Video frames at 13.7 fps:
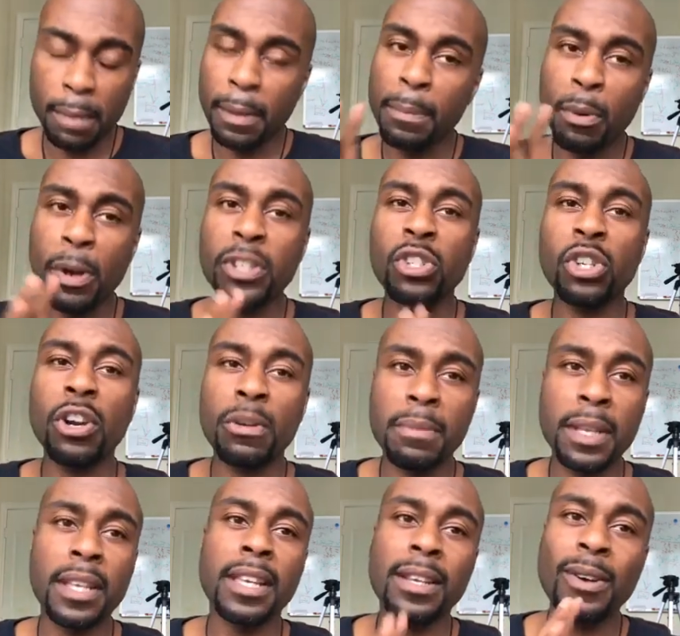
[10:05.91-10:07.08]
my boy Jeremy,
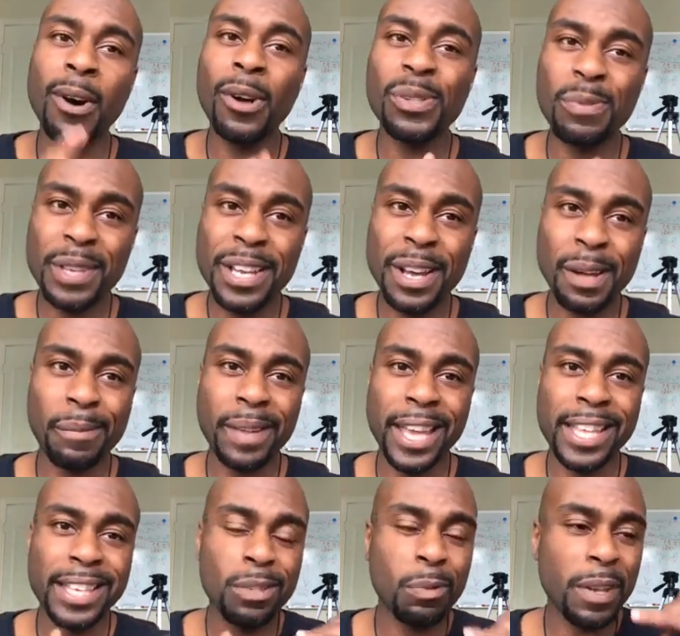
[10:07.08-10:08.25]
he calls me up and
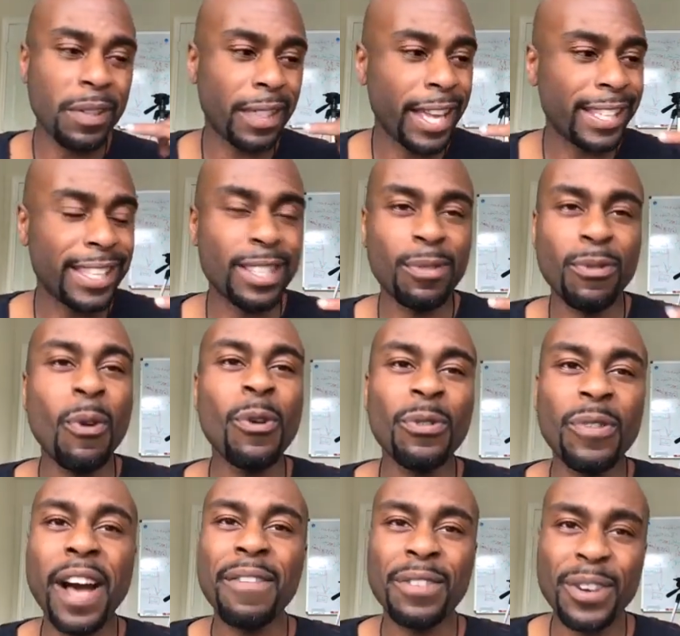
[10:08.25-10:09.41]
he's with like these four or
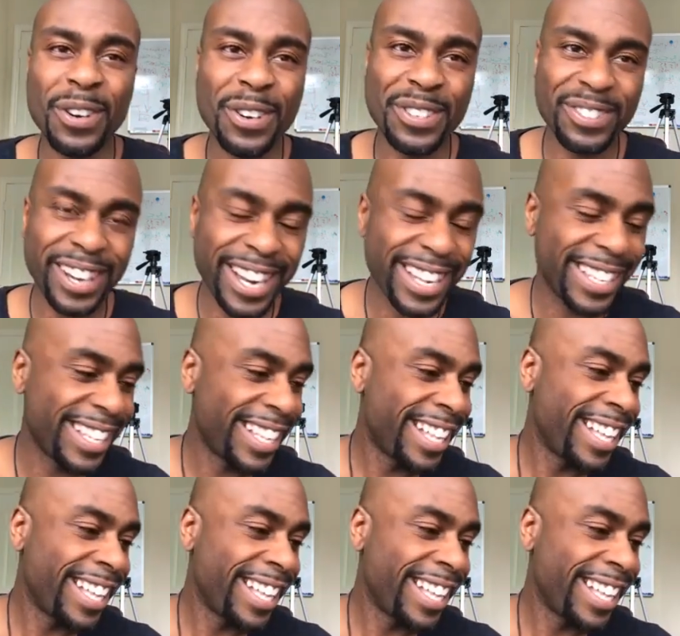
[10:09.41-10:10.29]
five girls, right?